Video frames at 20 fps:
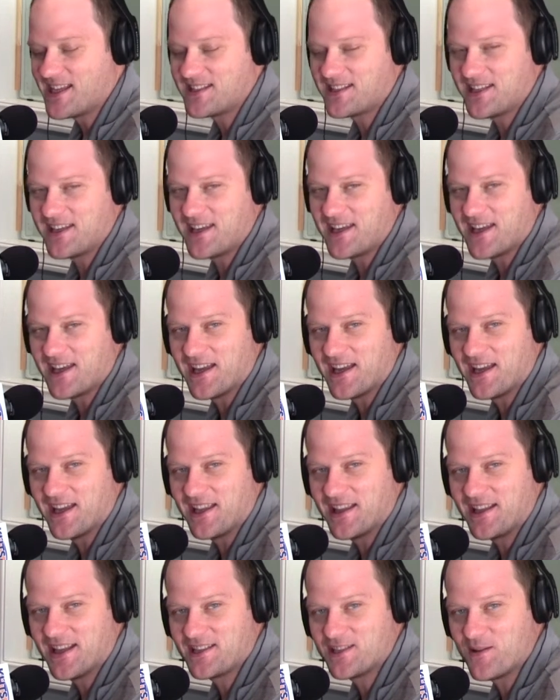That's a
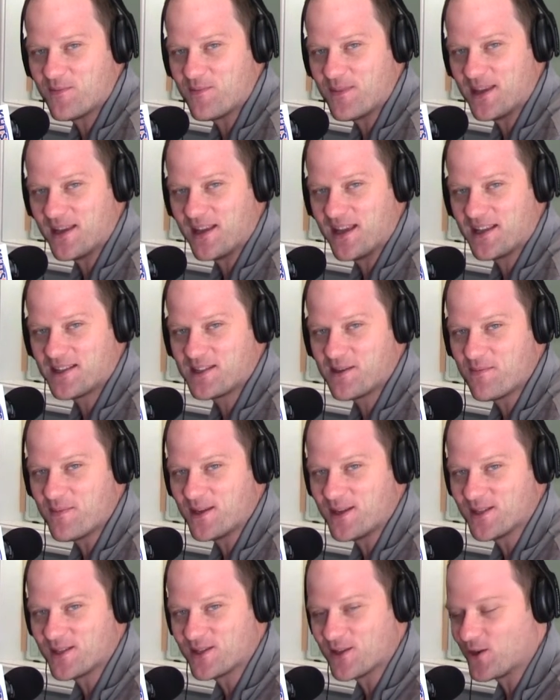uh, that's a that's a
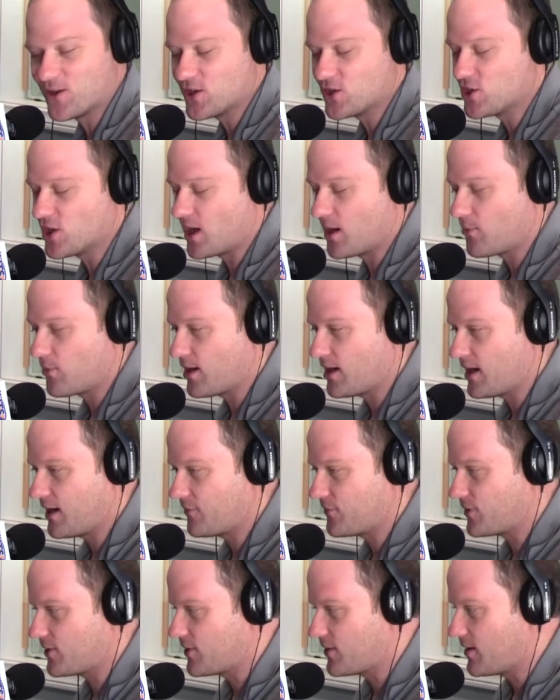Minnesota job right
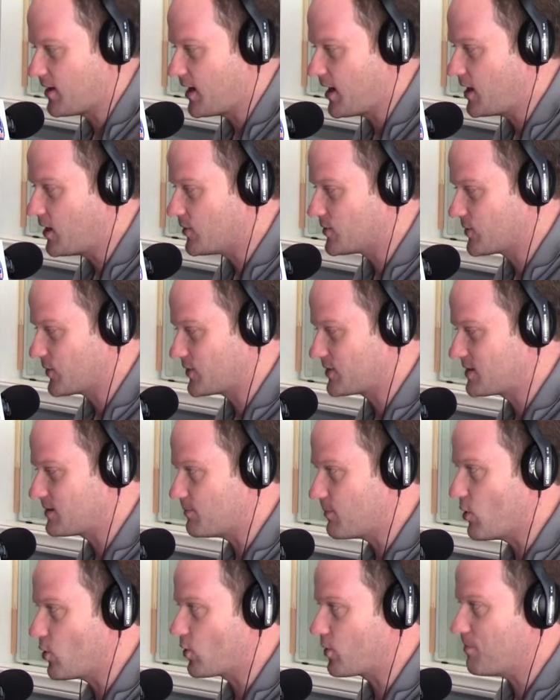after uh, I also
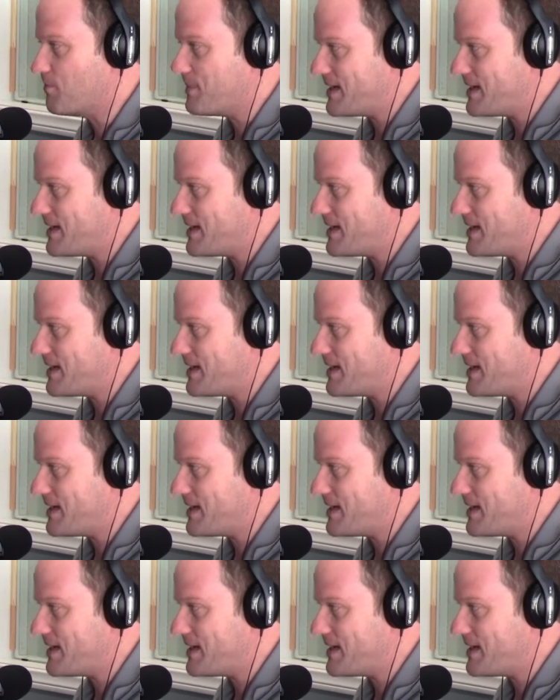smoke